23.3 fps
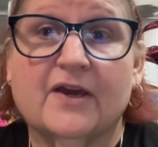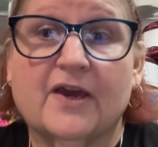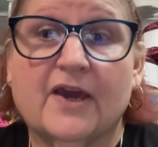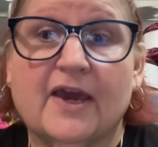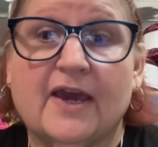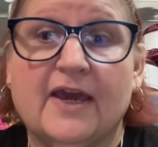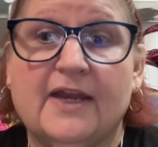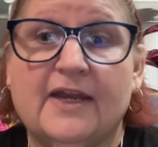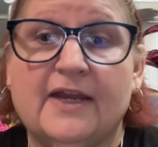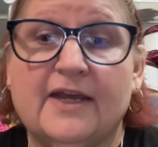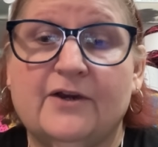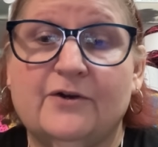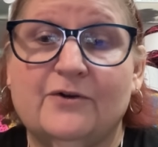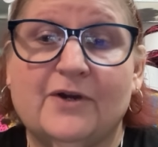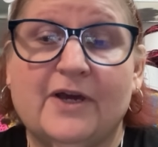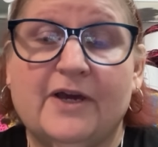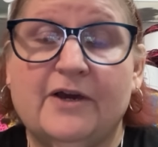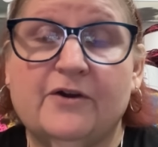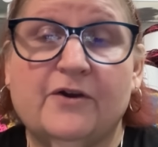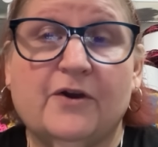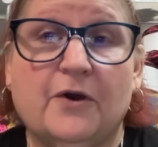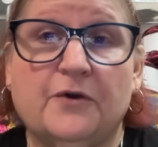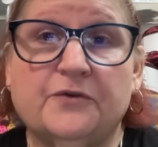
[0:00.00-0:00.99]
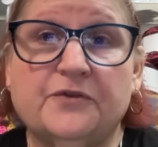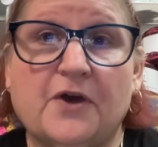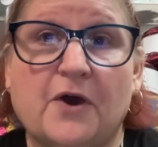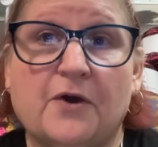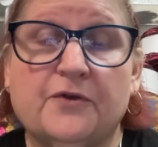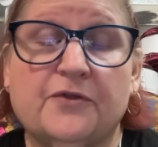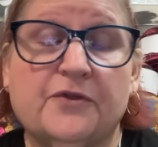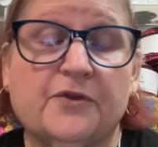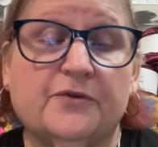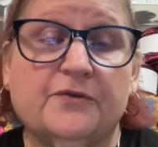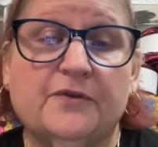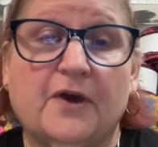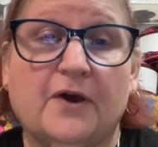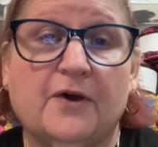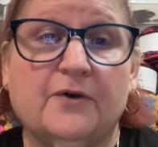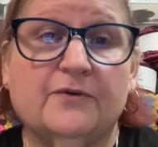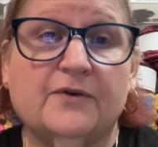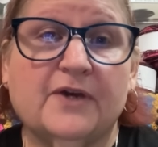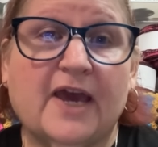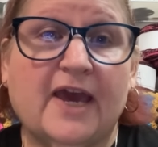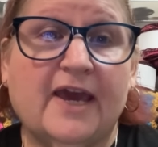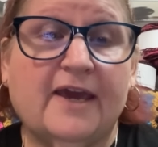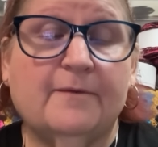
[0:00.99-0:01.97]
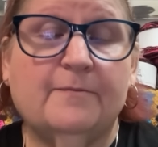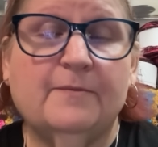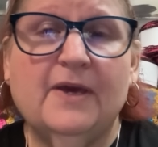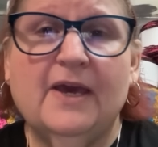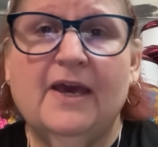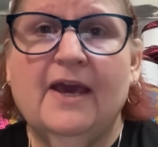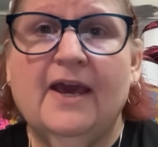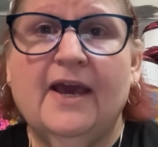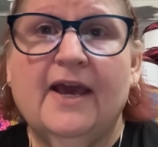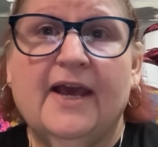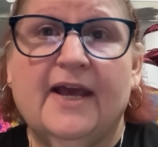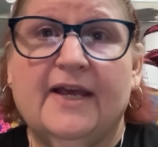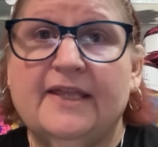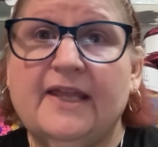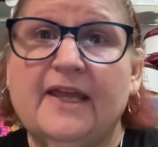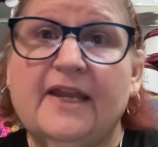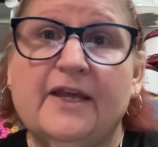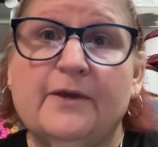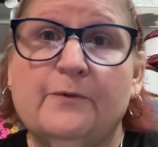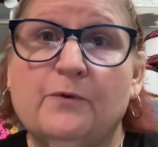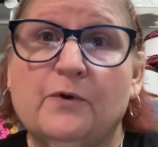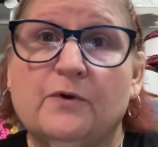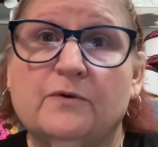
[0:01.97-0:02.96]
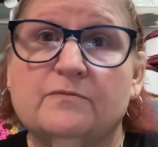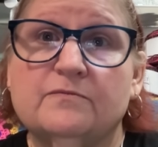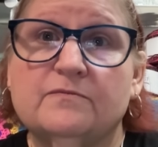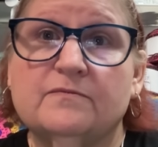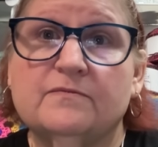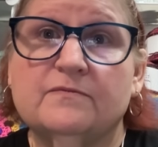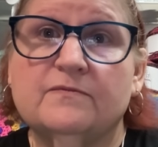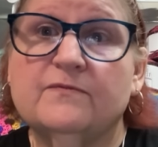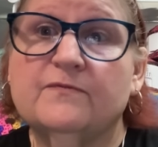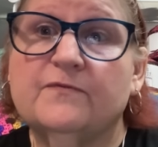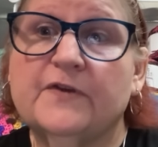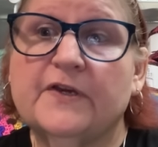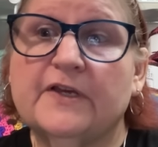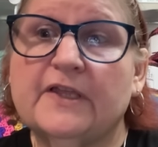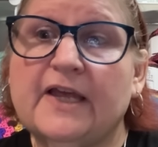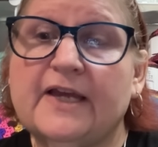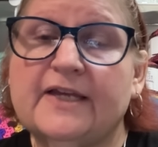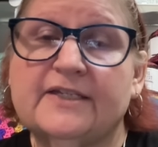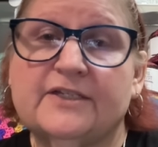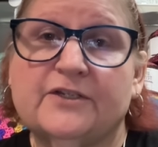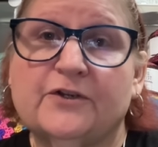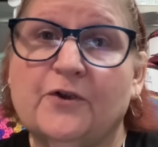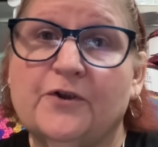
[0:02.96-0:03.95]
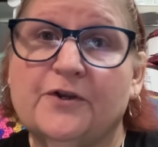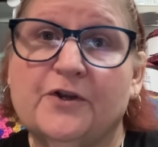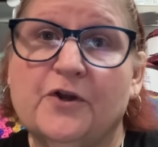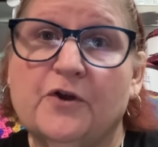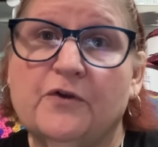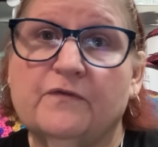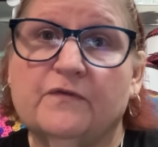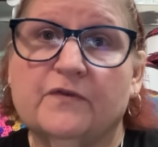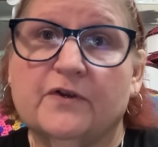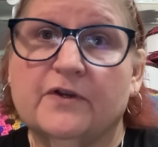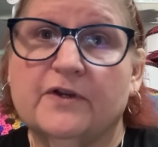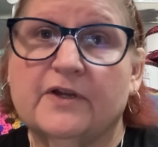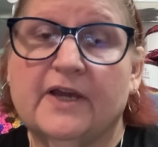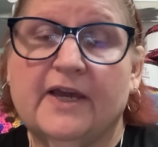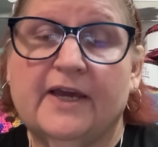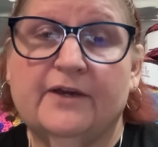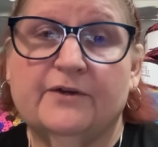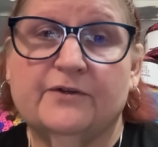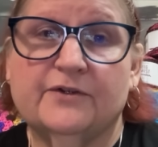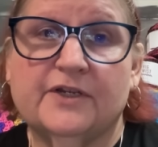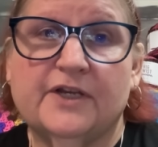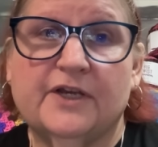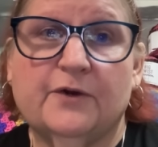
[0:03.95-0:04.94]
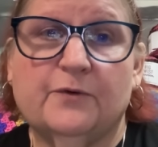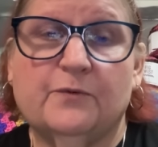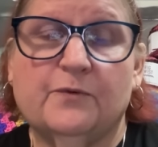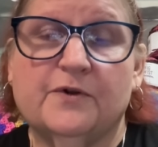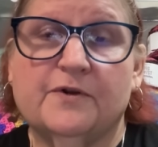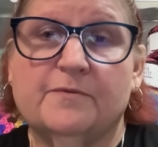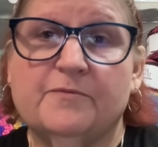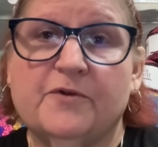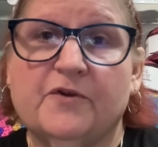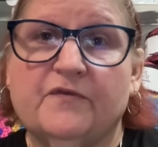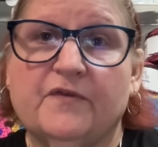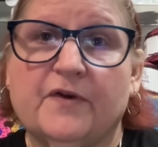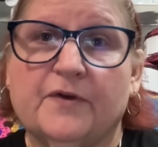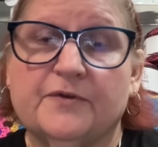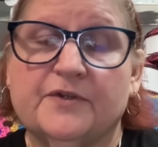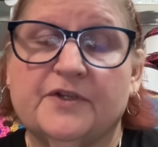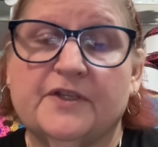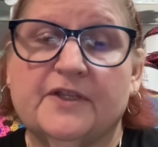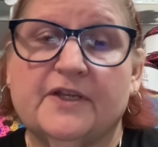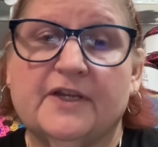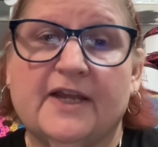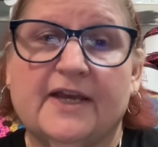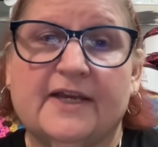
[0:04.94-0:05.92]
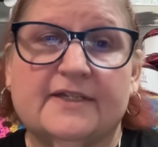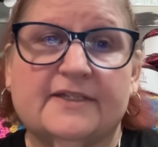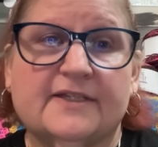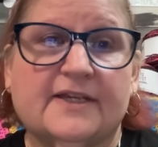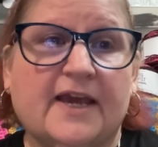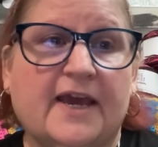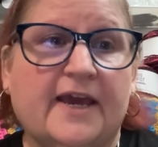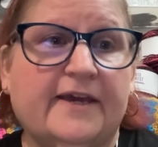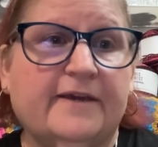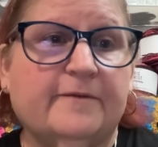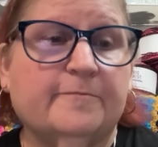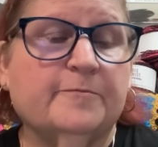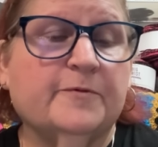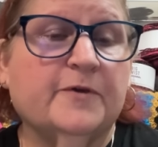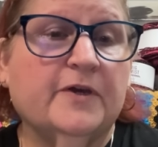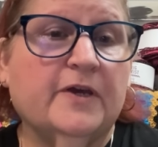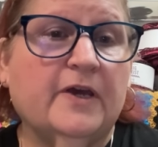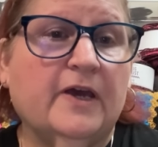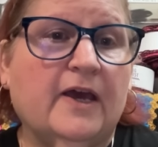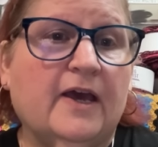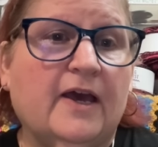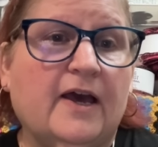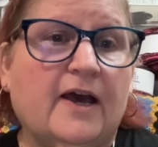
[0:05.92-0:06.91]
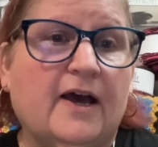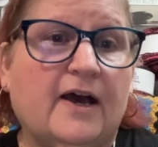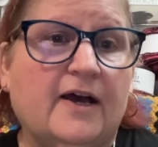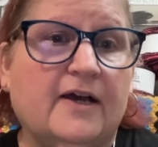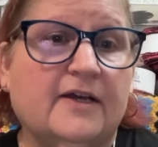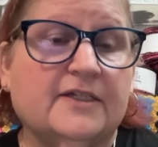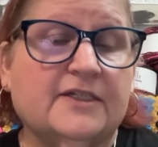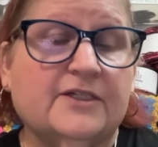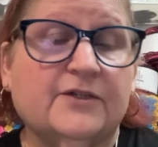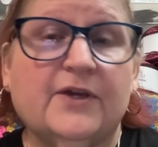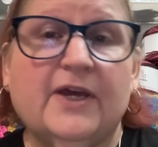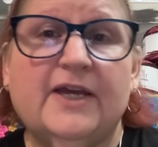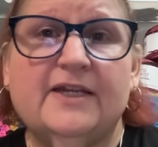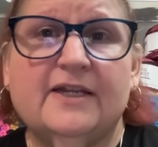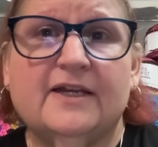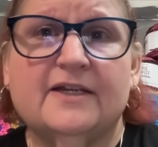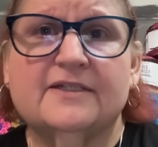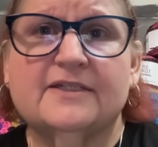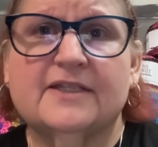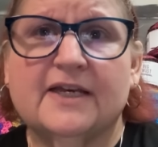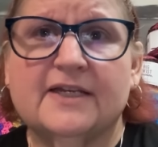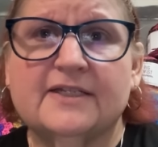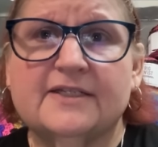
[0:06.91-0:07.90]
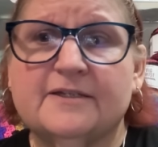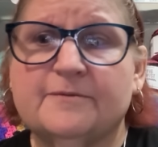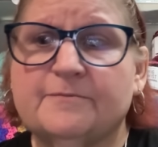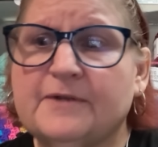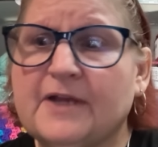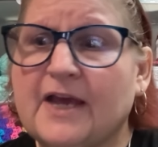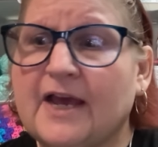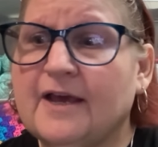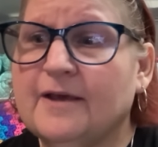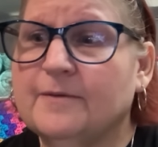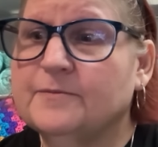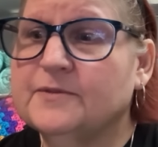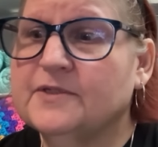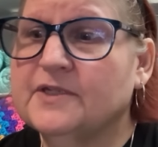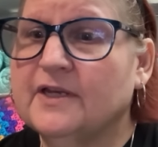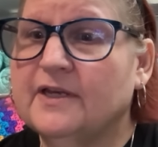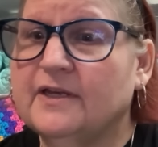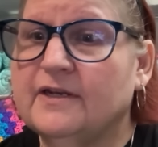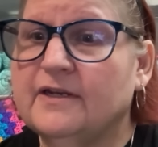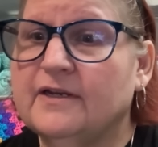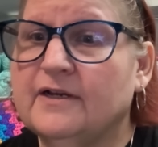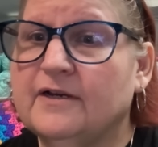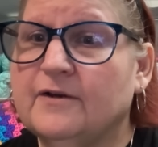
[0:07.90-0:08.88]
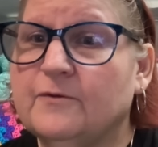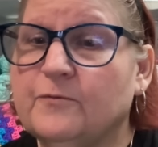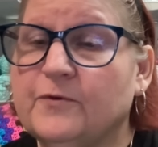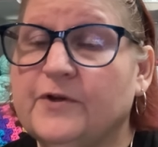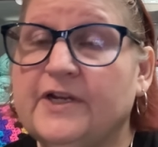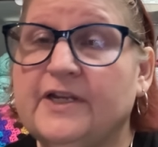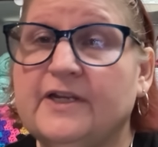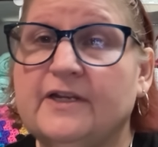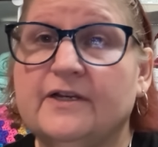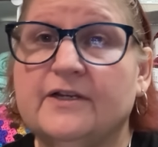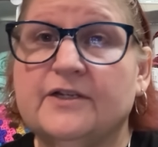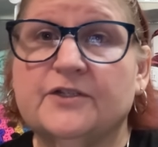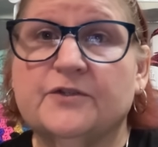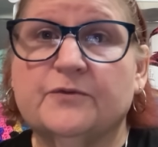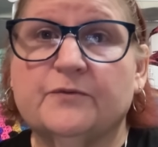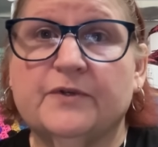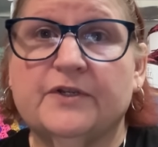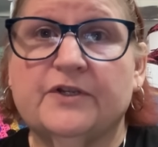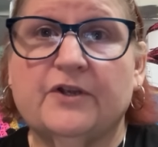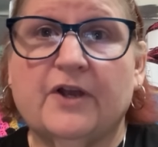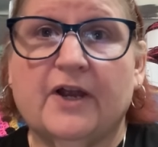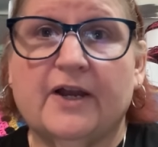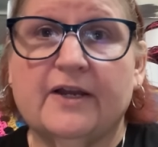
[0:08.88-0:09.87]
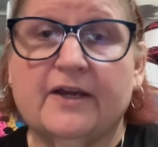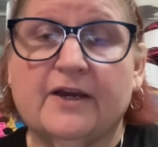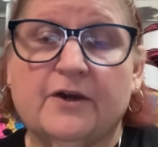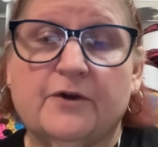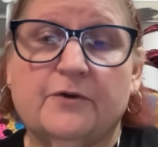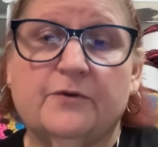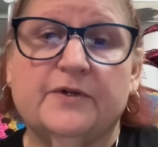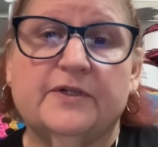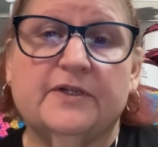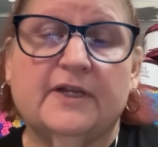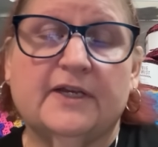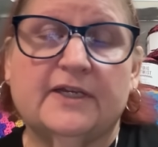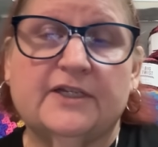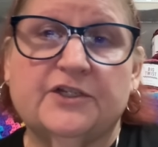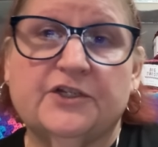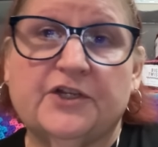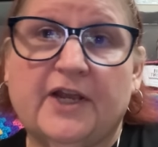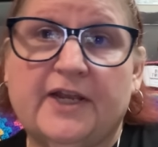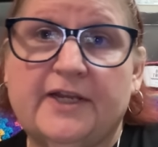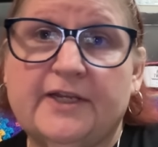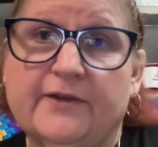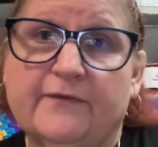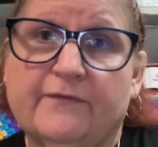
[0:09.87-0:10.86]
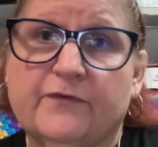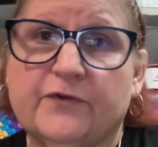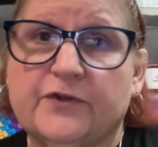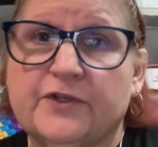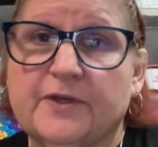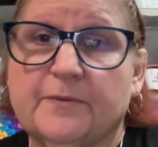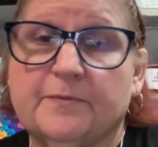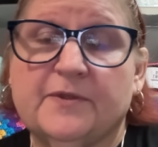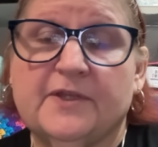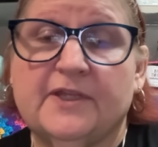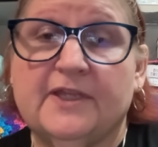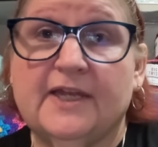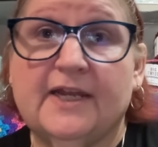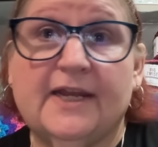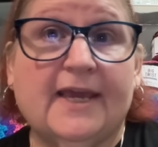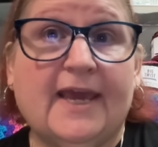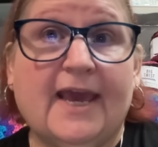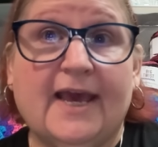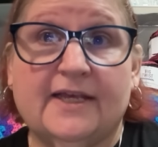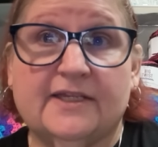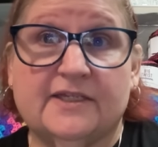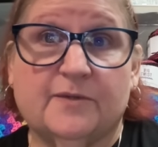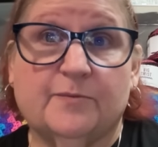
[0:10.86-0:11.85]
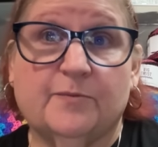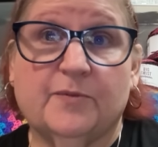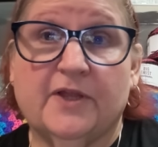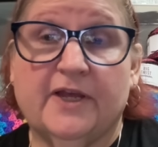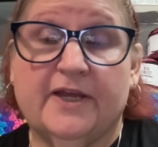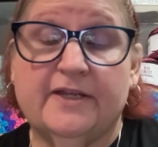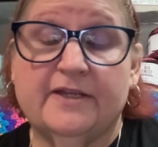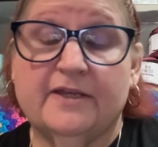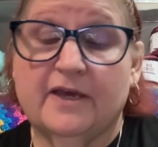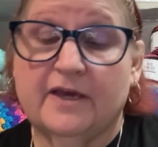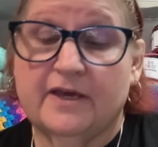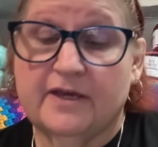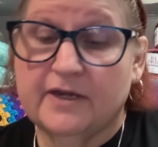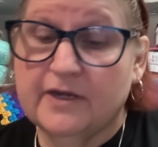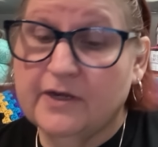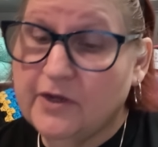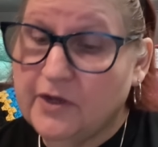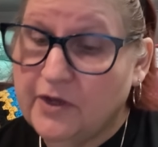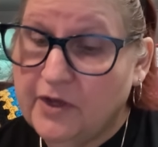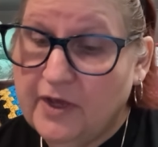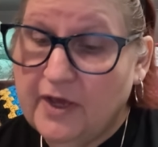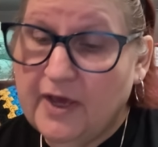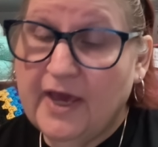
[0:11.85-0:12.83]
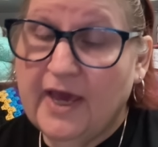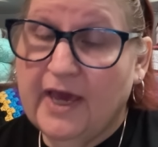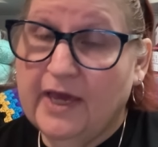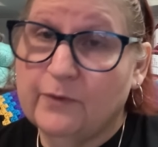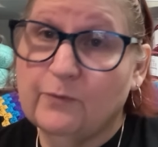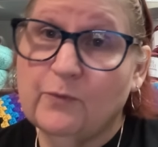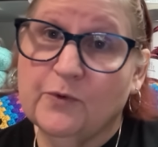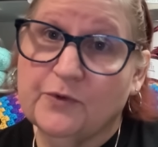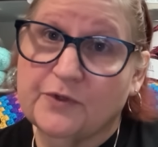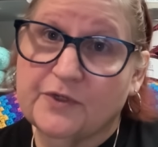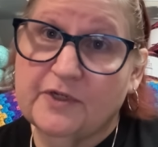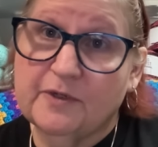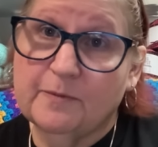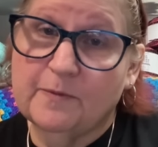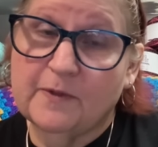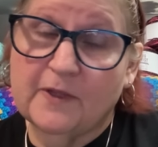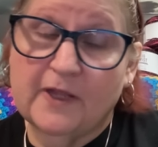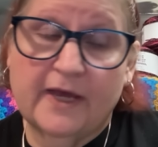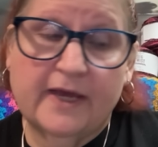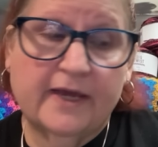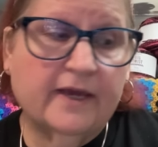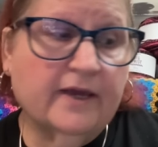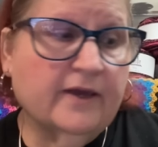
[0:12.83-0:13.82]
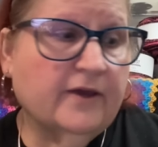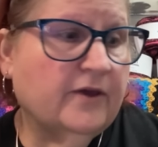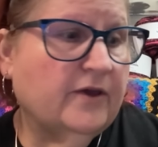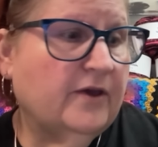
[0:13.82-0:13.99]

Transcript: And he'll go through the whole game, and then he won't feel like starting over. He'll want to move on to the next game. So he does that sometimes, and when he does, we try to go and exchange it for something that he hasn't played yet and wants to play.